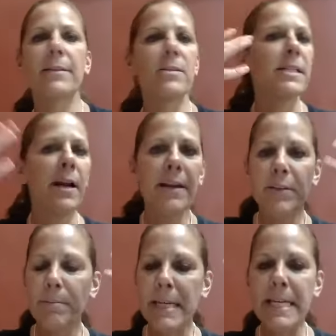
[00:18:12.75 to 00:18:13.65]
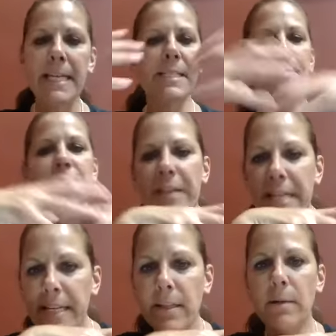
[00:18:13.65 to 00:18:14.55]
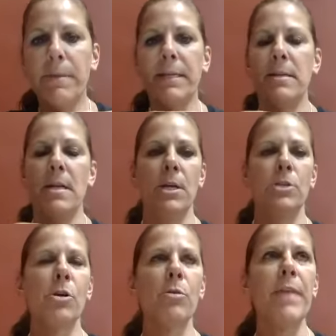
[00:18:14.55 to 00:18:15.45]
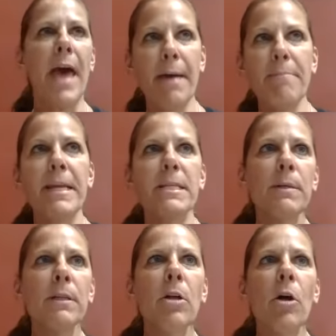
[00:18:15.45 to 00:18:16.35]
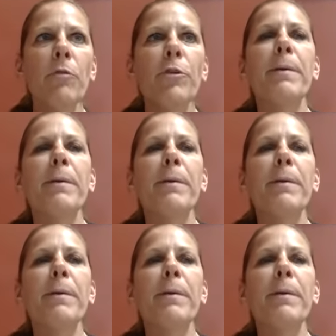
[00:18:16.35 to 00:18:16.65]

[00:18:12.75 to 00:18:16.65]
They'll start having meetings and feeding them, and so that makes me a little hopeful.